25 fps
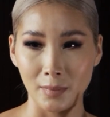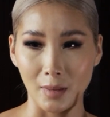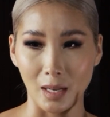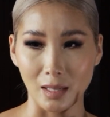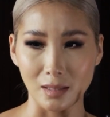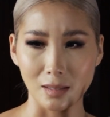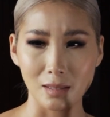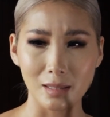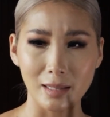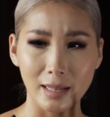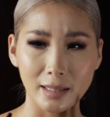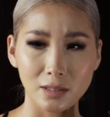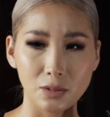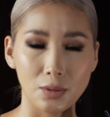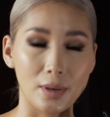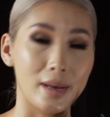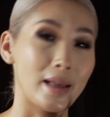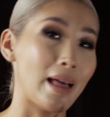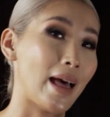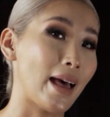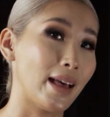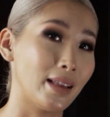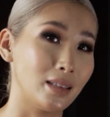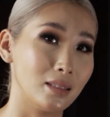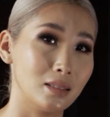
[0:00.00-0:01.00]
I just like to
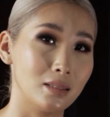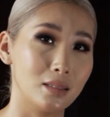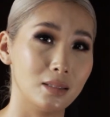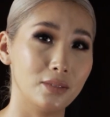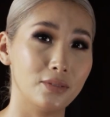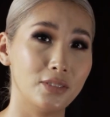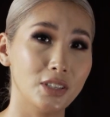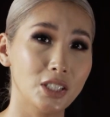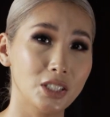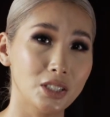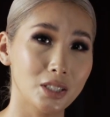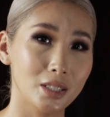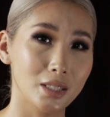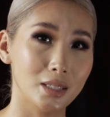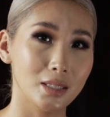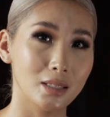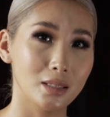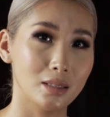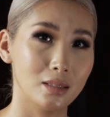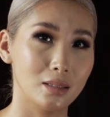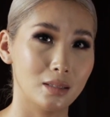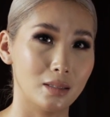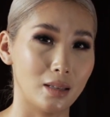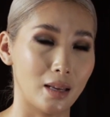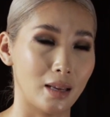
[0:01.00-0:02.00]
enhance the
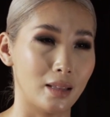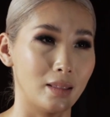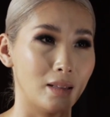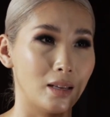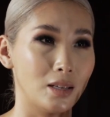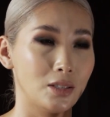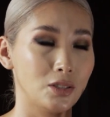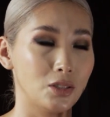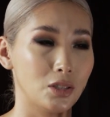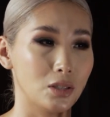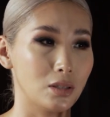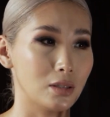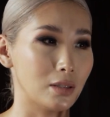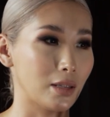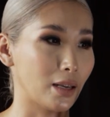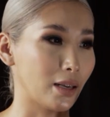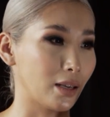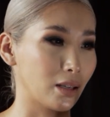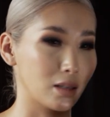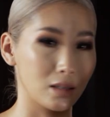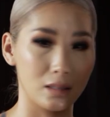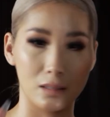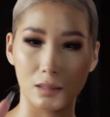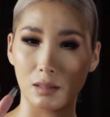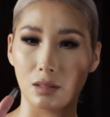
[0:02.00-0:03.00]
features, and then just
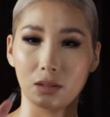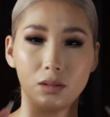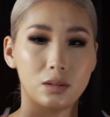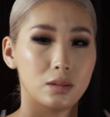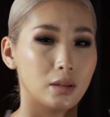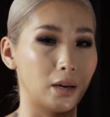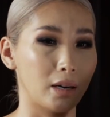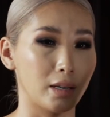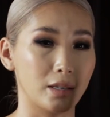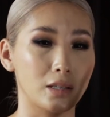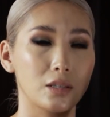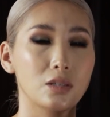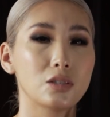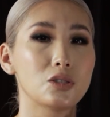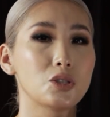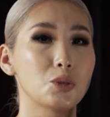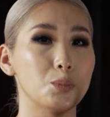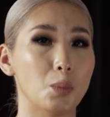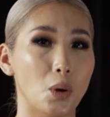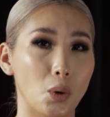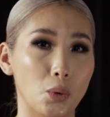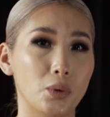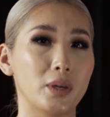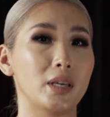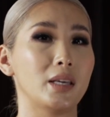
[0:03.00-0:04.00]
like a dark
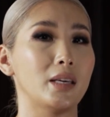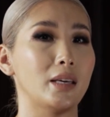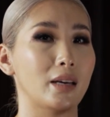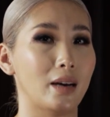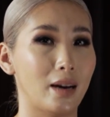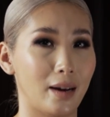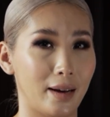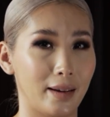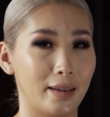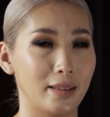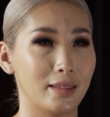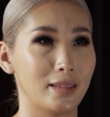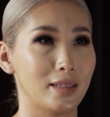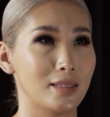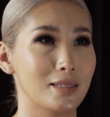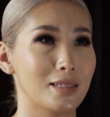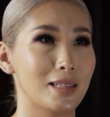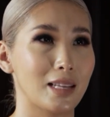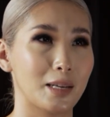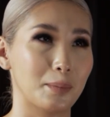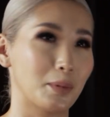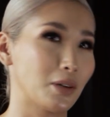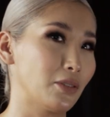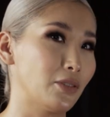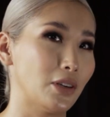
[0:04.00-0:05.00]
smoky eye.
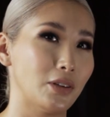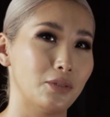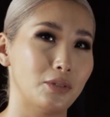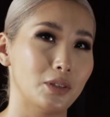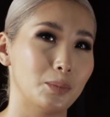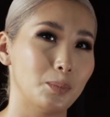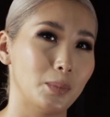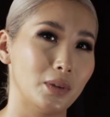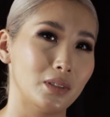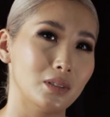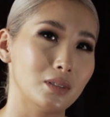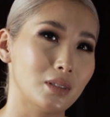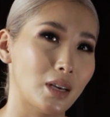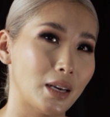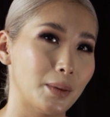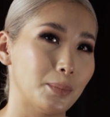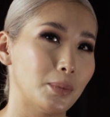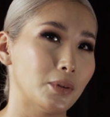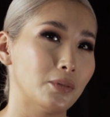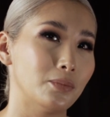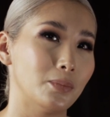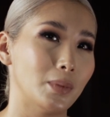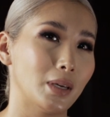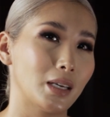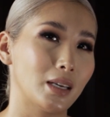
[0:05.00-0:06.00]
That's like my favorite
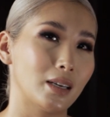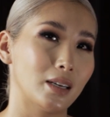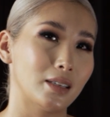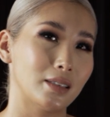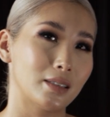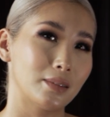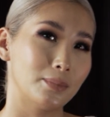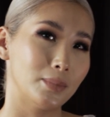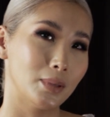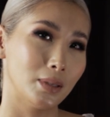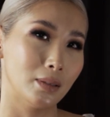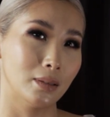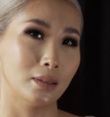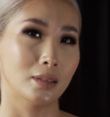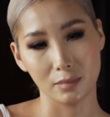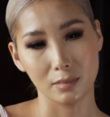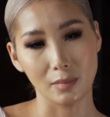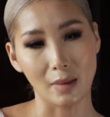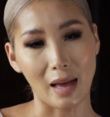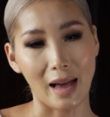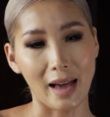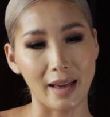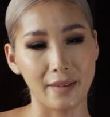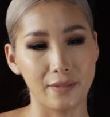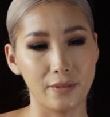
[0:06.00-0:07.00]
type of makeup.
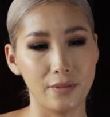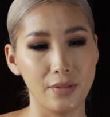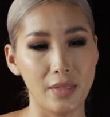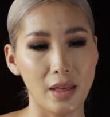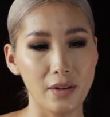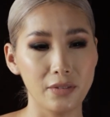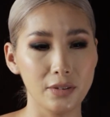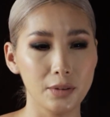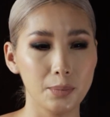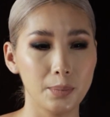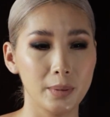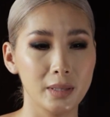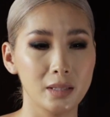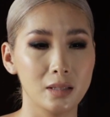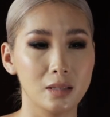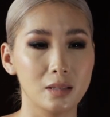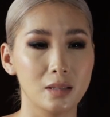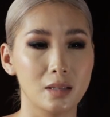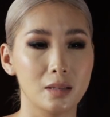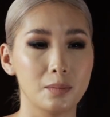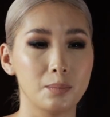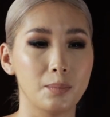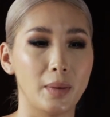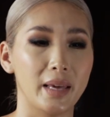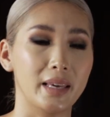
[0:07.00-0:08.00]
I've never been
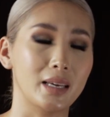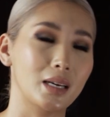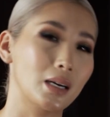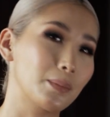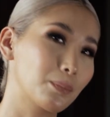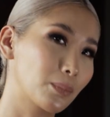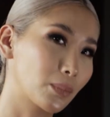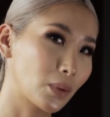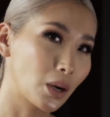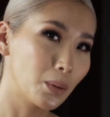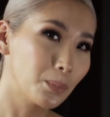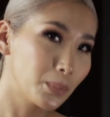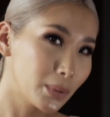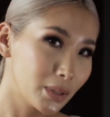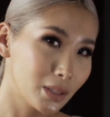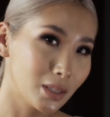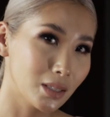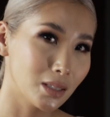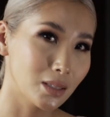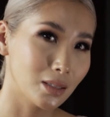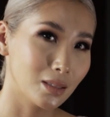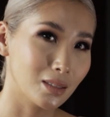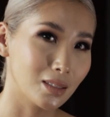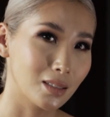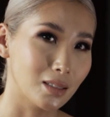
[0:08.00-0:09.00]
in a makeup
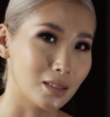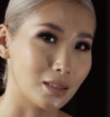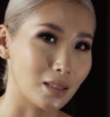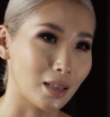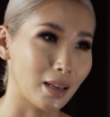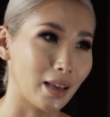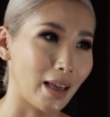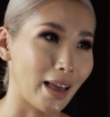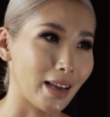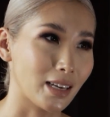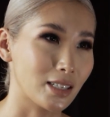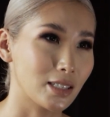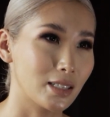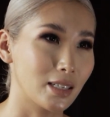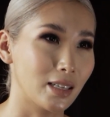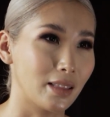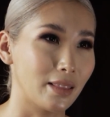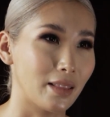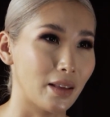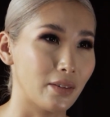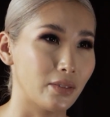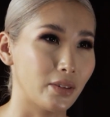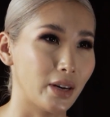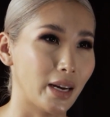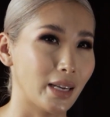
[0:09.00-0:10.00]
competition because I
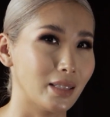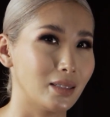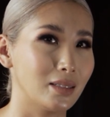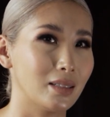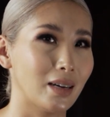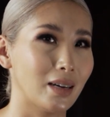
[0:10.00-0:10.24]
actually never had